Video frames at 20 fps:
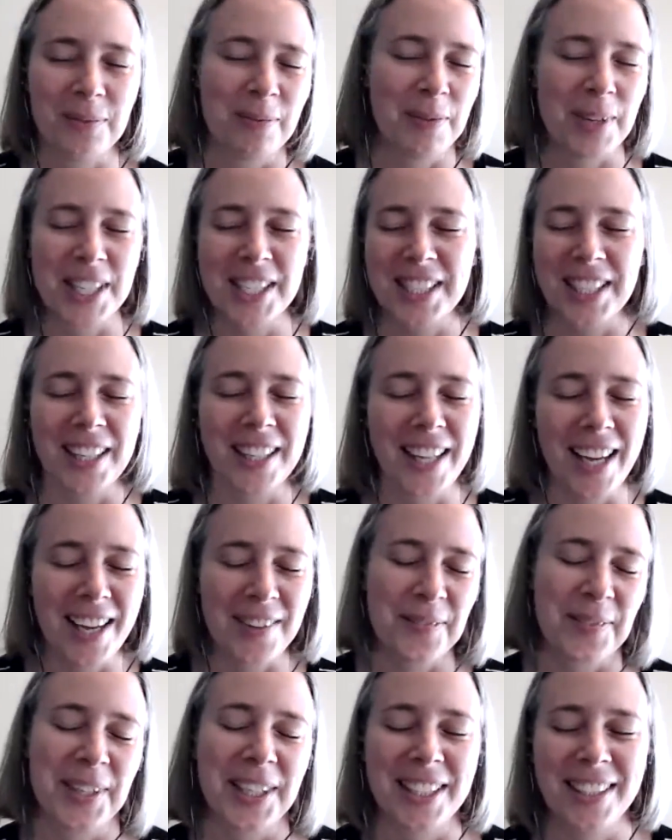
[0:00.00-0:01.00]
based on
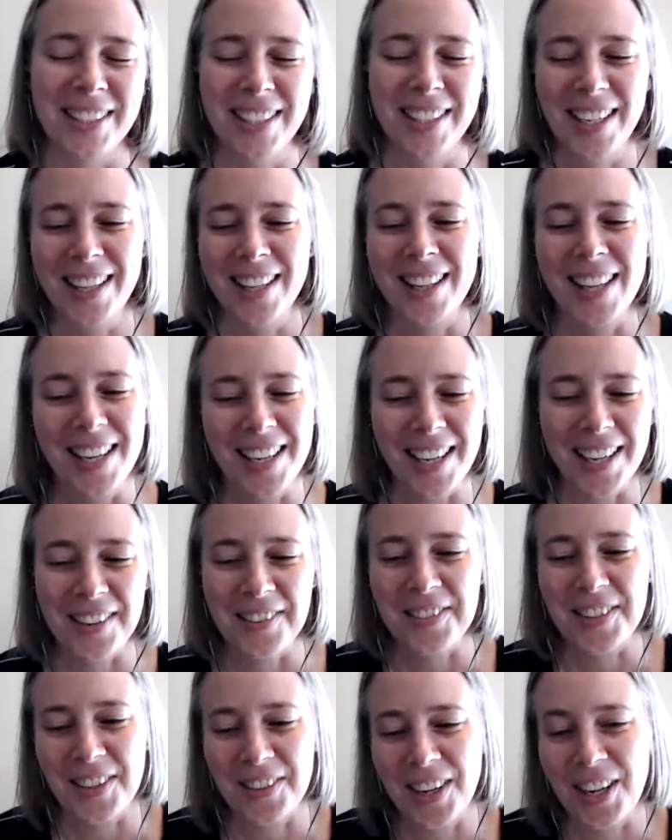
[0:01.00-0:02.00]
that, but then
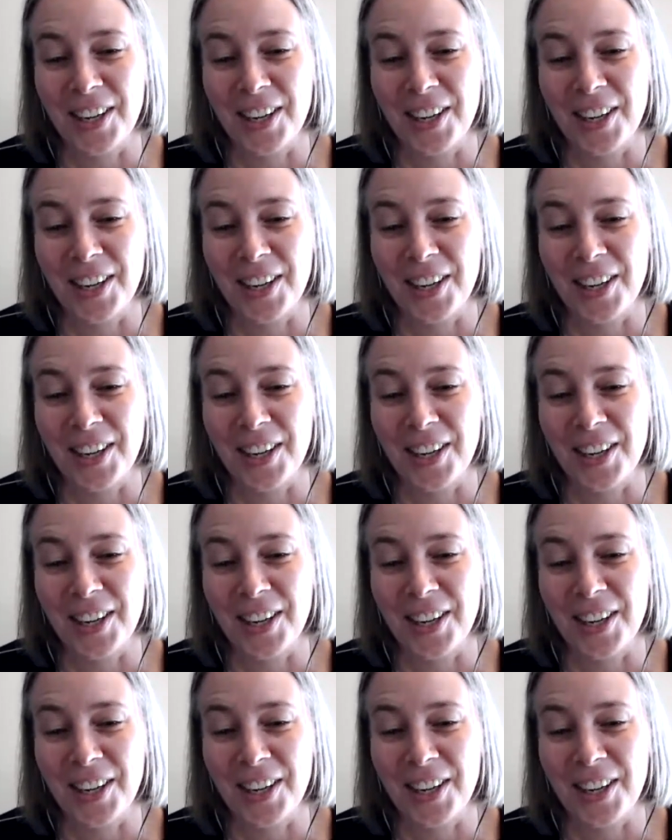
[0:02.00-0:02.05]
it